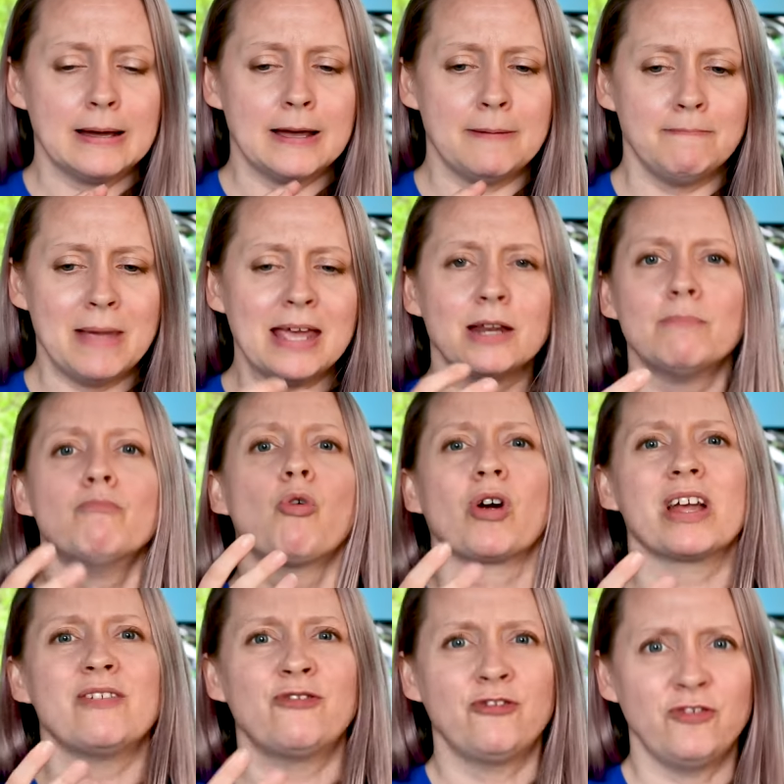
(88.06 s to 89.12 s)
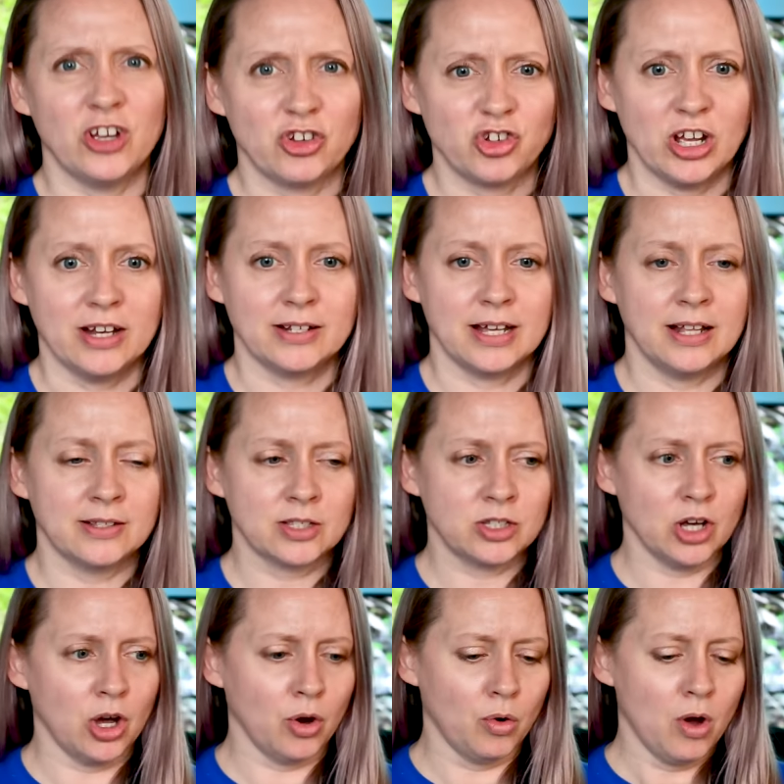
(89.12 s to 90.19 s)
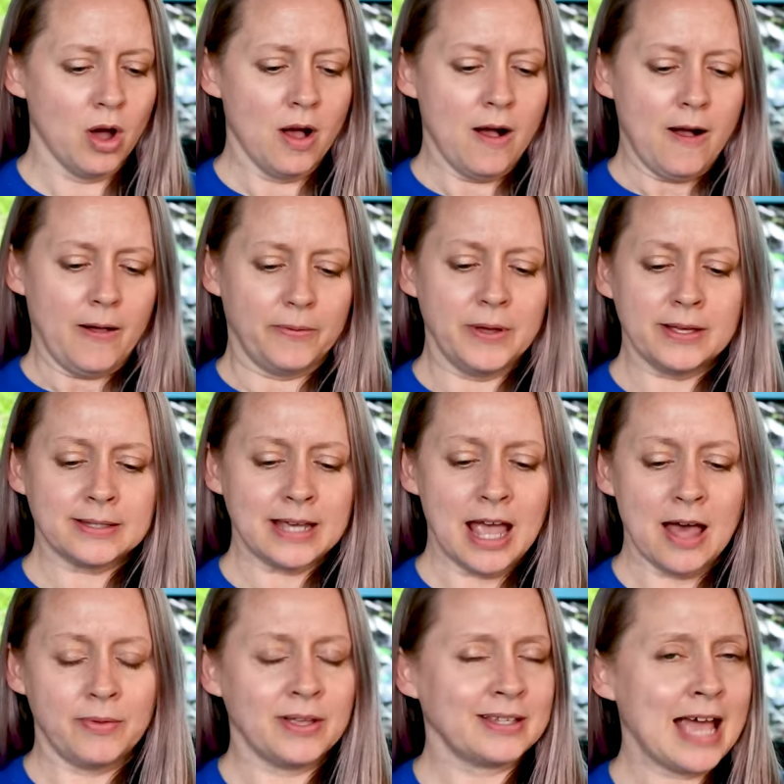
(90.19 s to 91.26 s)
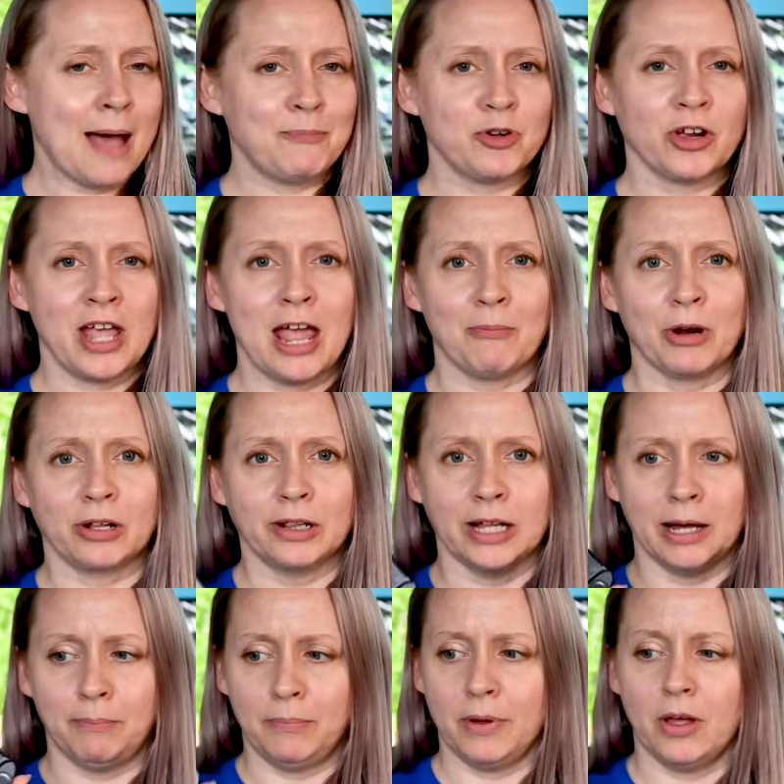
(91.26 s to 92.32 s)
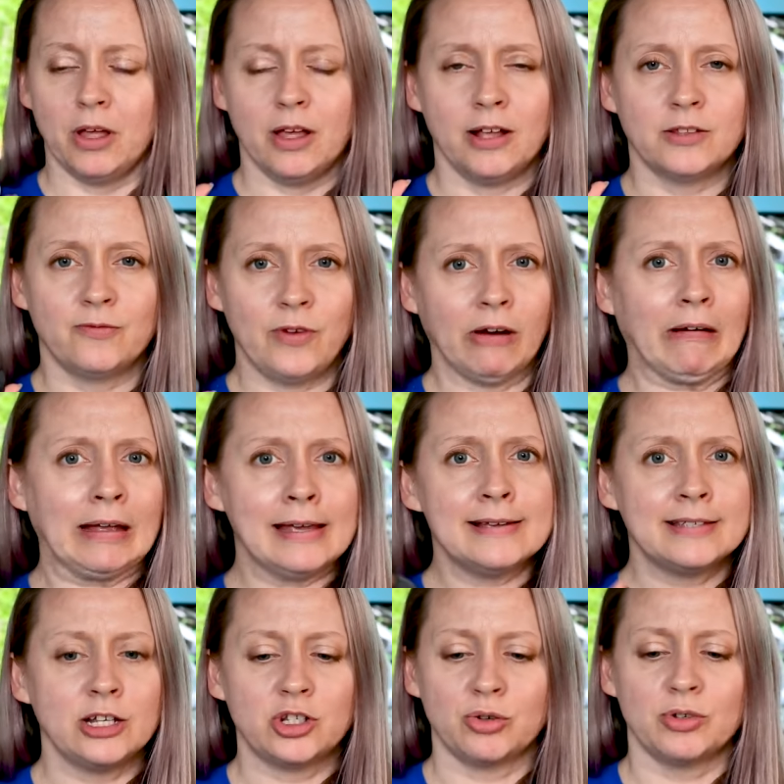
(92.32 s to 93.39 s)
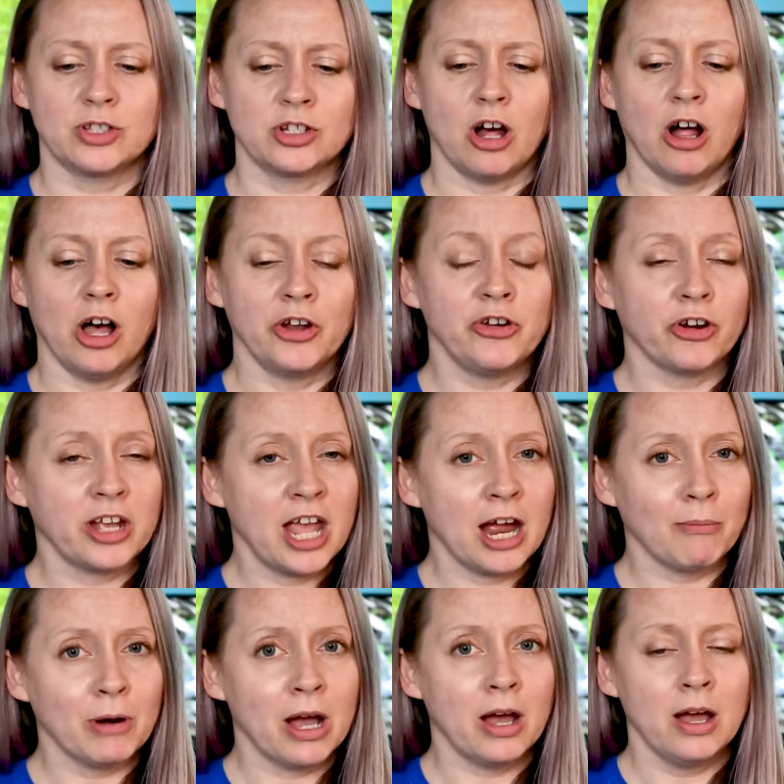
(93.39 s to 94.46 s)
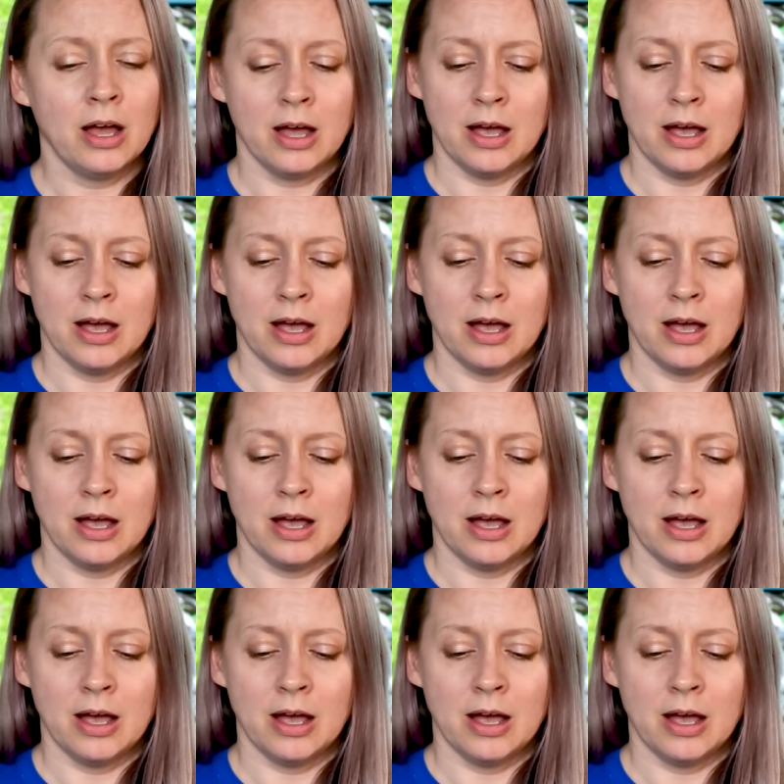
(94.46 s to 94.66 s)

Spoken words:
It made it more efficient. And so this capture camera clip, it's very easy to install on your camera.